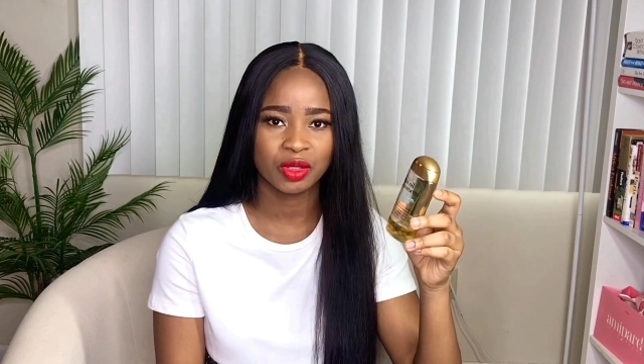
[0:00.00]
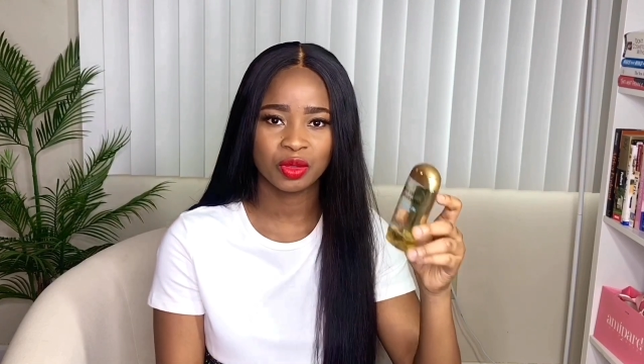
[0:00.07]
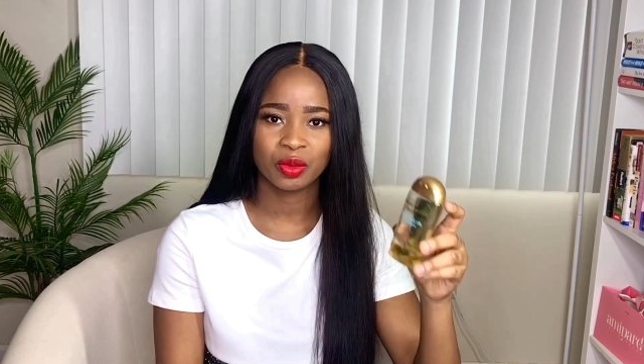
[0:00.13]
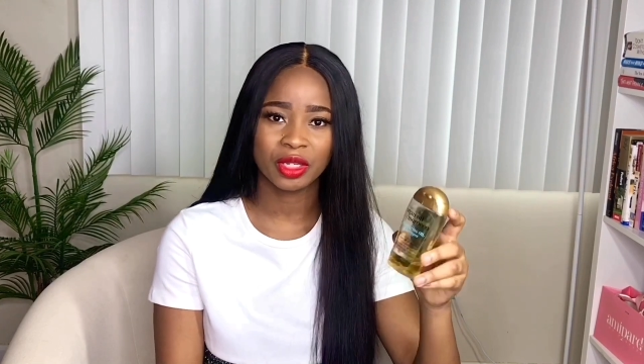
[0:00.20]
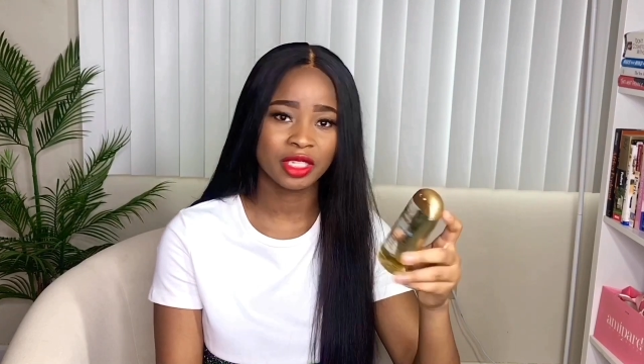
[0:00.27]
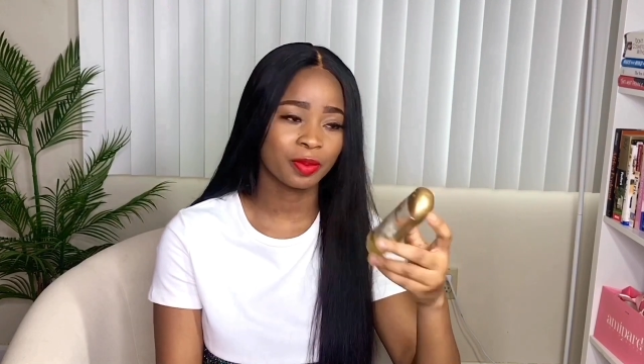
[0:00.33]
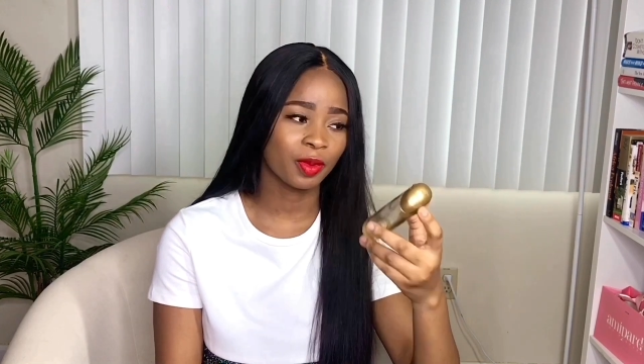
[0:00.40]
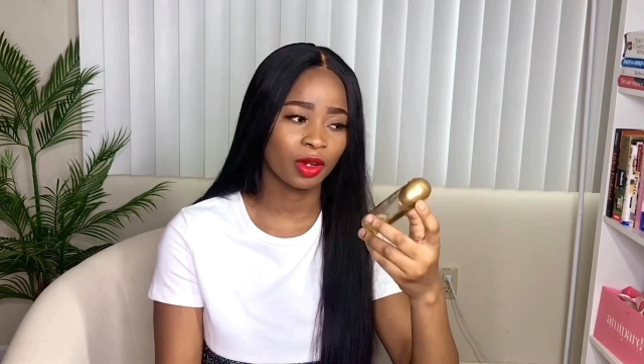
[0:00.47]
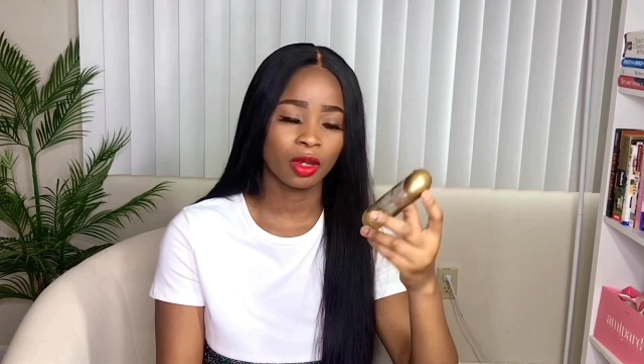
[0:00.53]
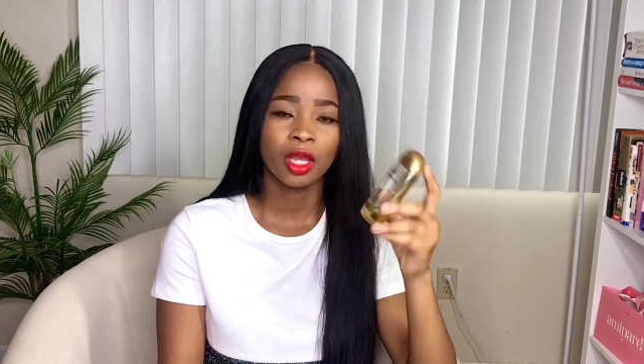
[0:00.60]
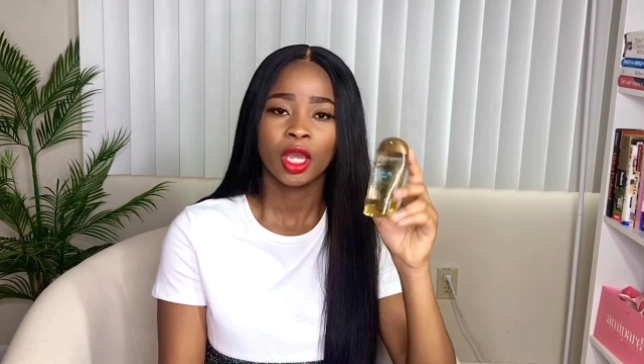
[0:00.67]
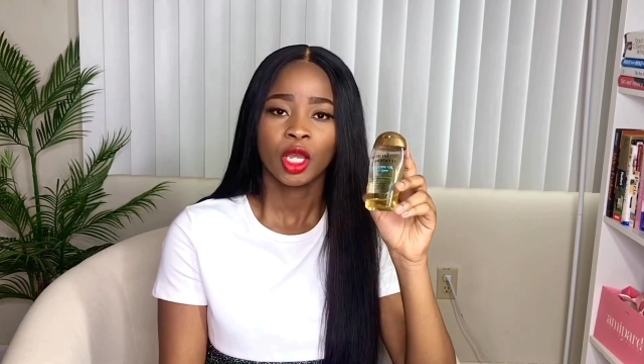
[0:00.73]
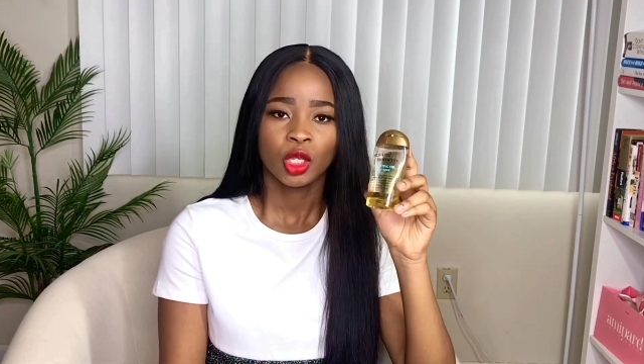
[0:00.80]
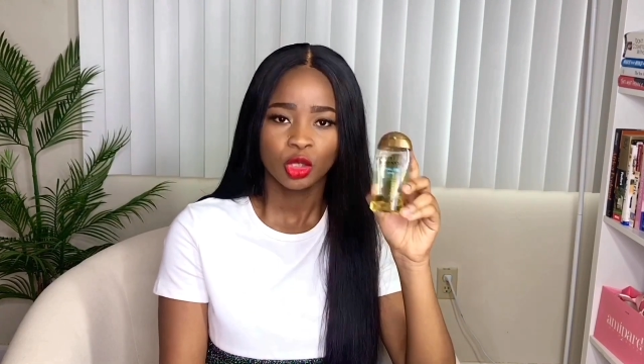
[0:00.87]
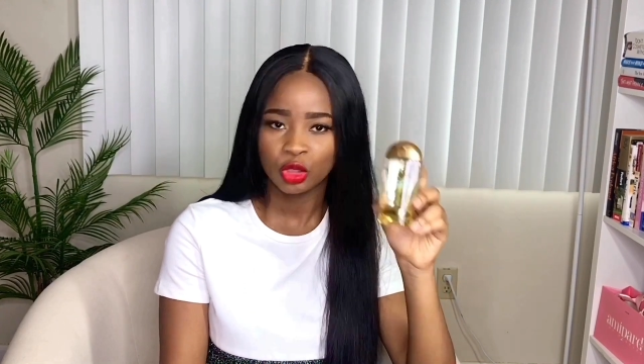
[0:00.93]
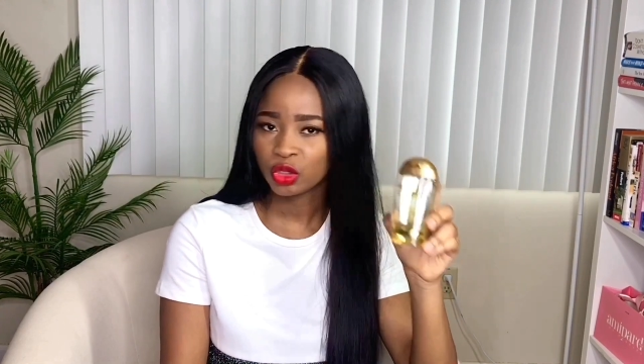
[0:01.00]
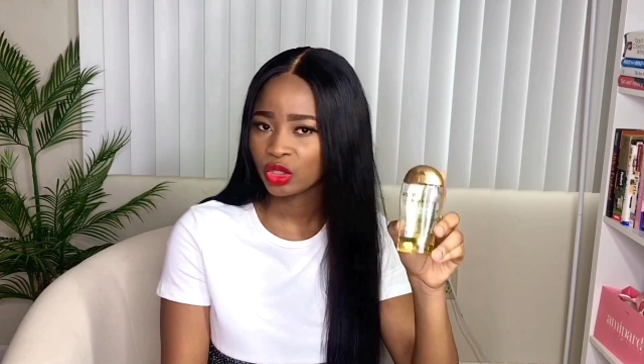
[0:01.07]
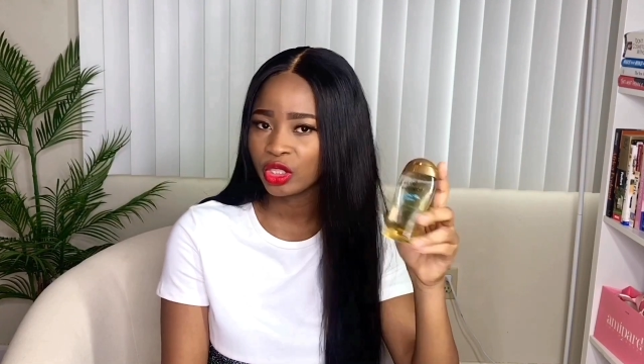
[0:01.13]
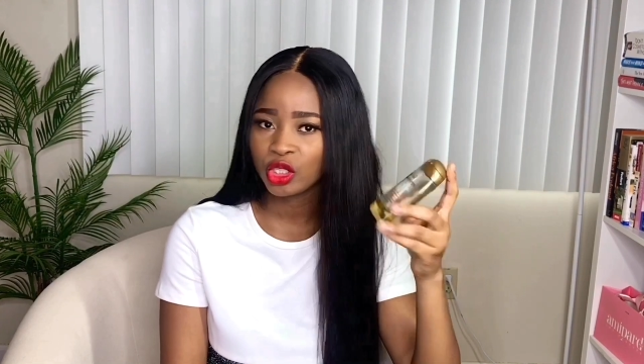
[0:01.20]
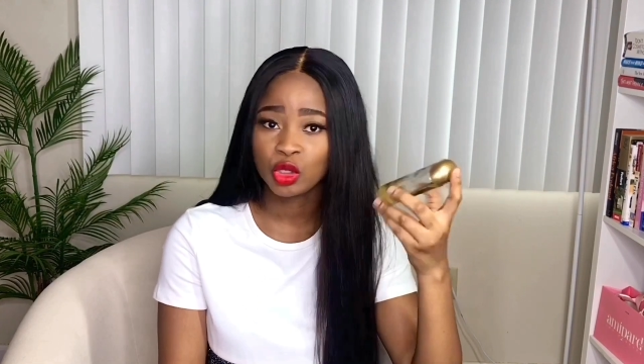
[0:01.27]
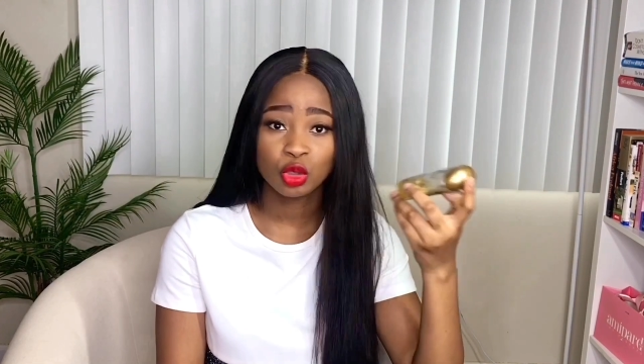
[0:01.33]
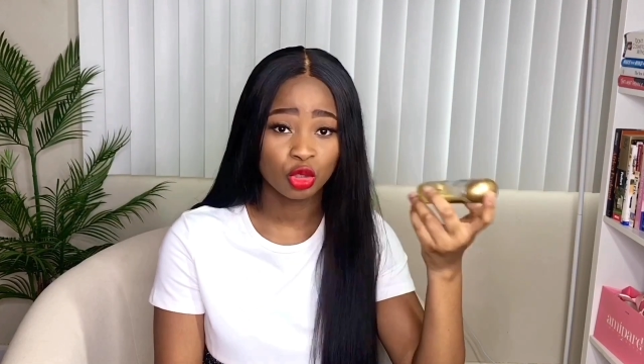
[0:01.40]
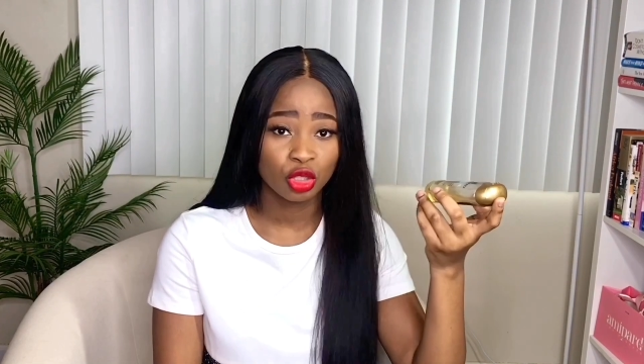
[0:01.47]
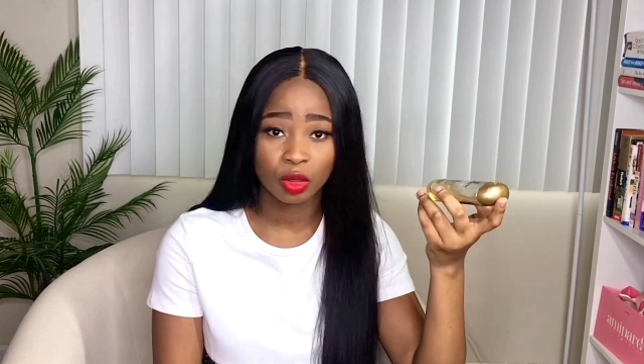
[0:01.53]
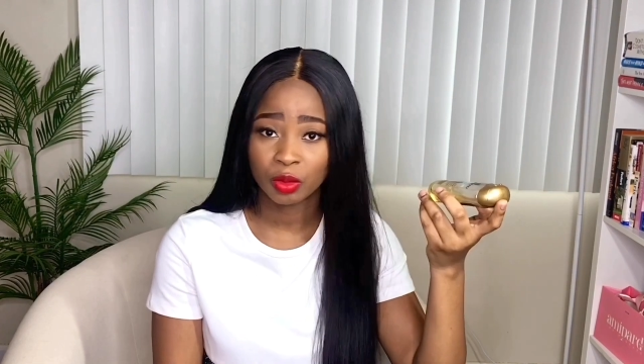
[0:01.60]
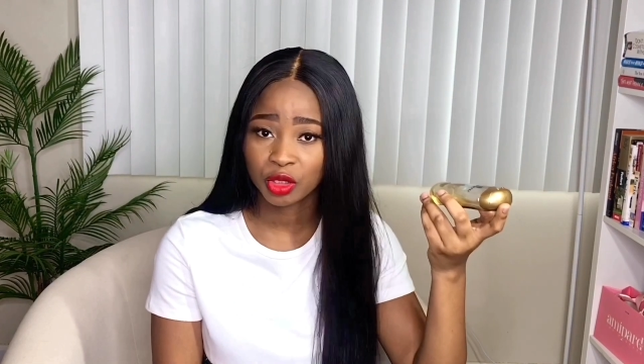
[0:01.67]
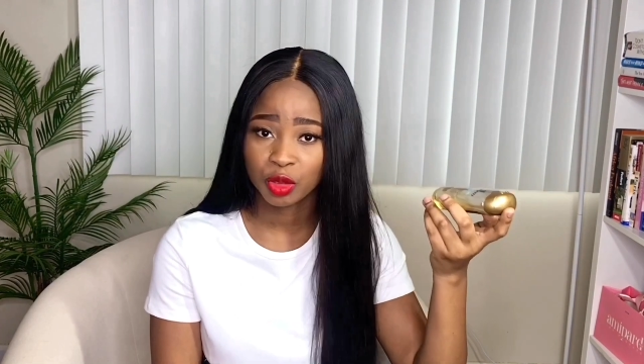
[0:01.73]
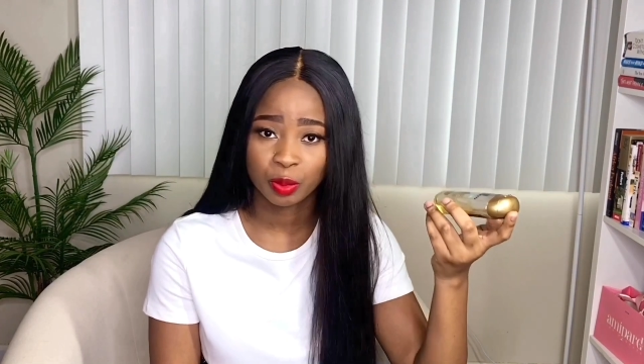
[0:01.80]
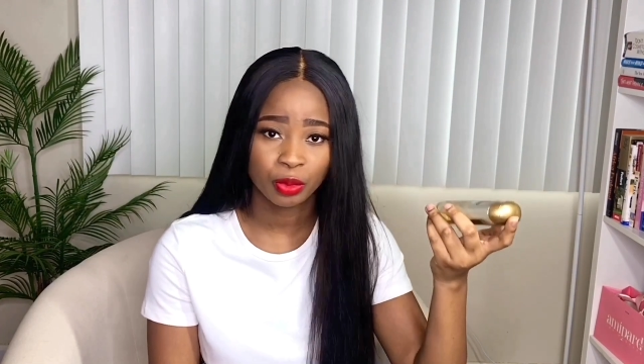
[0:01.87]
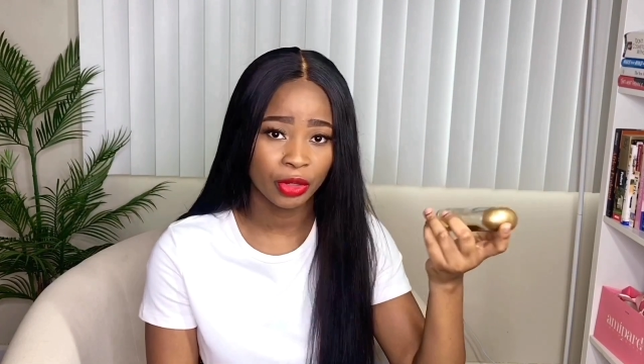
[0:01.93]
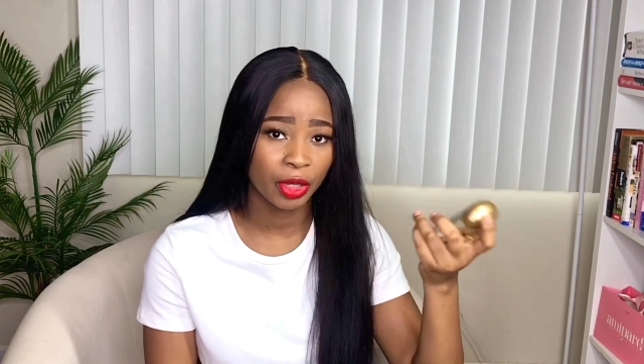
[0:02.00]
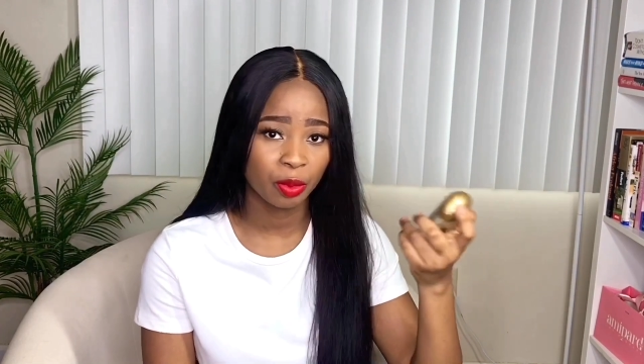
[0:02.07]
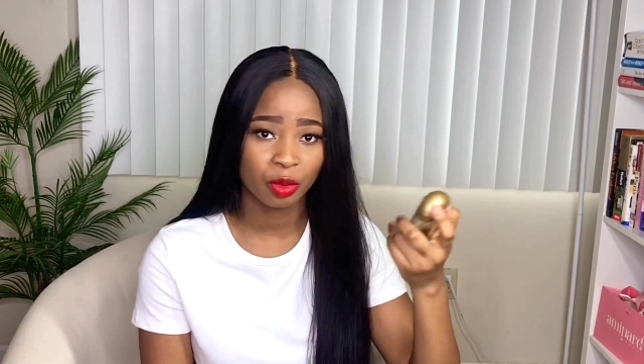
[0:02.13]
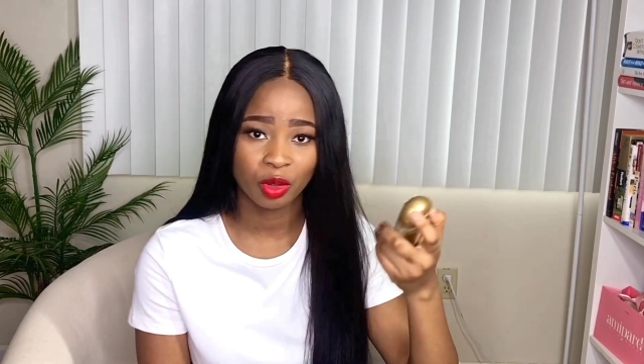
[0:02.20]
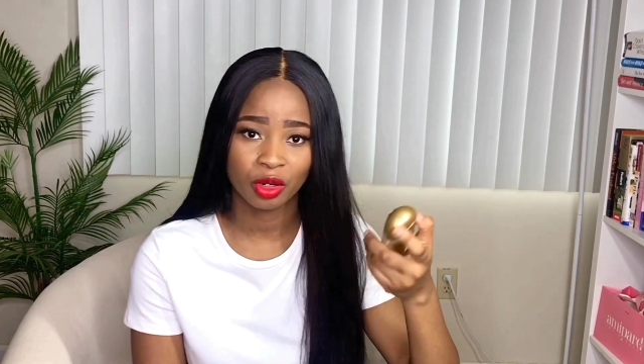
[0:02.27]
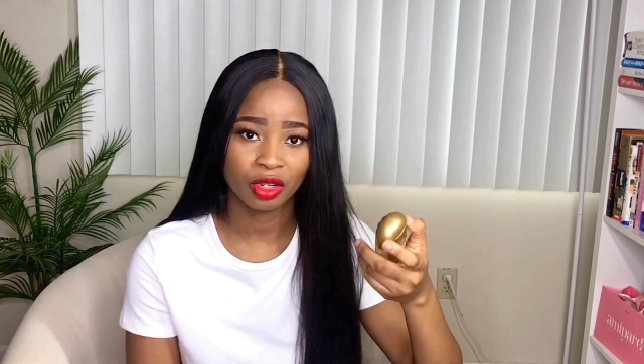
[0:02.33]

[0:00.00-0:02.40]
But usually you do not want to put a product